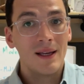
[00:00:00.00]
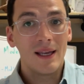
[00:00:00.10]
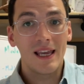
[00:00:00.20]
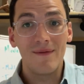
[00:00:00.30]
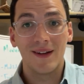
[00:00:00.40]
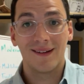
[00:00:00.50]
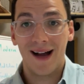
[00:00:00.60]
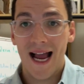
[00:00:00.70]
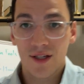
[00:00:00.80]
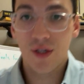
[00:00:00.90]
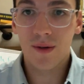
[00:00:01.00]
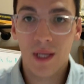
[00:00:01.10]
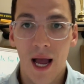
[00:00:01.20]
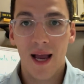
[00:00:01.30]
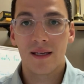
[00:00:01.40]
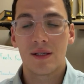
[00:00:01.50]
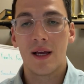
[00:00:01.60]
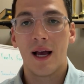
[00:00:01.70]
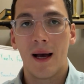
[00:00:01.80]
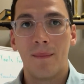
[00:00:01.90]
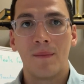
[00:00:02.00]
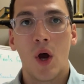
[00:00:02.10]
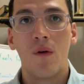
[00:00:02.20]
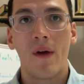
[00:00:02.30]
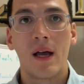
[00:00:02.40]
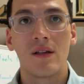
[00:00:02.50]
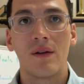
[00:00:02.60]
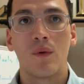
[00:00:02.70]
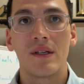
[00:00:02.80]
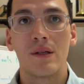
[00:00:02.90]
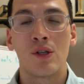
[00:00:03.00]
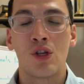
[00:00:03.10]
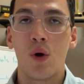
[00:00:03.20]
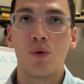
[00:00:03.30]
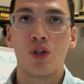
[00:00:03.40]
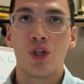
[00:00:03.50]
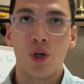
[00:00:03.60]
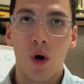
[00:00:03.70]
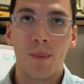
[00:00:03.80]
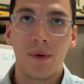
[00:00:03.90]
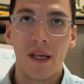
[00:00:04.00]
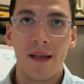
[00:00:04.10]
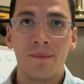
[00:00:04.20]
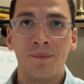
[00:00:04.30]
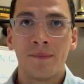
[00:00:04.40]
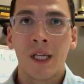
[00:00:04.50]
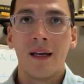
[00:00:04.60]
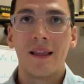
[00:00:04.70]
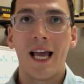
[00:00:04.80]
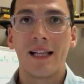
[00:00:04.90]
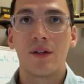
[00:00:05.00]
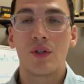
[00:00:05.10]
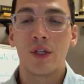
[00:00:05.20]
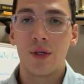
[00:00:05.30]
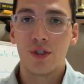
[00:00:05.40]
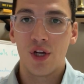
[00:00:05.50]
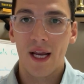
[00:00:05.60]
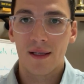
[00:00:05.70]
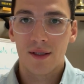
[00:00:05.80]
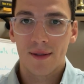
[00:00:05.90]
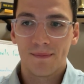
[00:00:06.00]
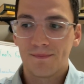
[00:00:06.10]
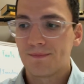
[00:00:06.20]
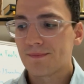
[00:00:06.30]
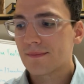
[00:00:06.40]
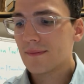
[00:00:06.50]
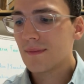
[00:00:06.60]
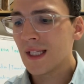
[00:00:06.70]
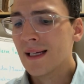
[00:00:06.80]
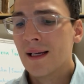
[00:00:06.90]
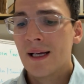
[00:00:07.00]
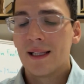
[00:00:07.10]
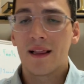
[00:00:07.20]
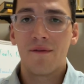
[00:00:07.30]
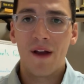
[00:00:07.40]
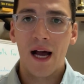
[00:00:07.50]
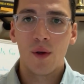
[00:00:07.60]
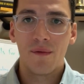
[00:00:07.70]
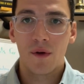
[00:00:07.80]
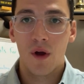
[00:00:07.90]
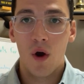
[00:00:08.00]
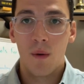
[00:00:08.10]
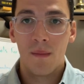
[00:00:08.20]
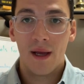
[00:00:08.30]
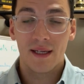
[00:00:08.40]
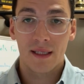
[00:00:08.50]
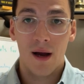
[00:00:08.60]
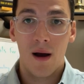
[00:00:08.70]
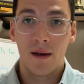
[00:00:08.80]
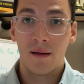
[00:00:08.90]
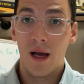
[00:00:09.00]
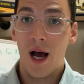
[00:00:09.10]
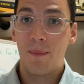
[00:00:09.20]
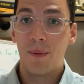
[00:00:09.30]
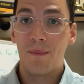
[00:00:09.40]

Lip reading: even last year, guys, home values have risen so sharply that there's a good chance that the value of your home has gone up